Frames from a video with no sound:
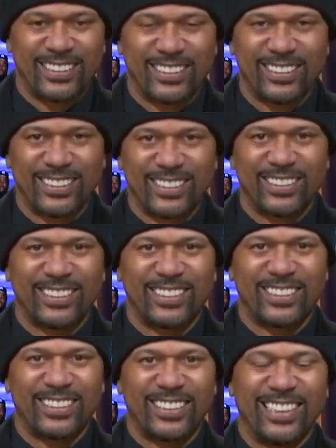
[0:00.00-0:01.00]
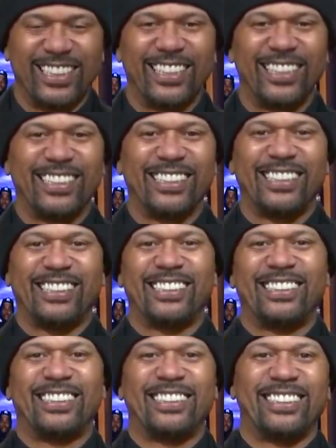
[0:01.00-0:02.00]

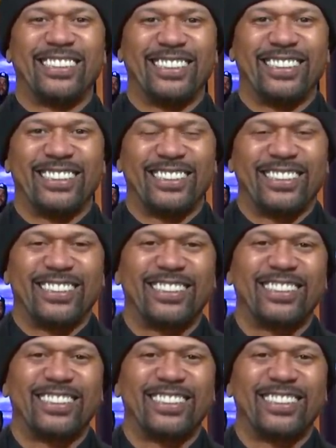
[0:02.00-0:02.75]
(silent)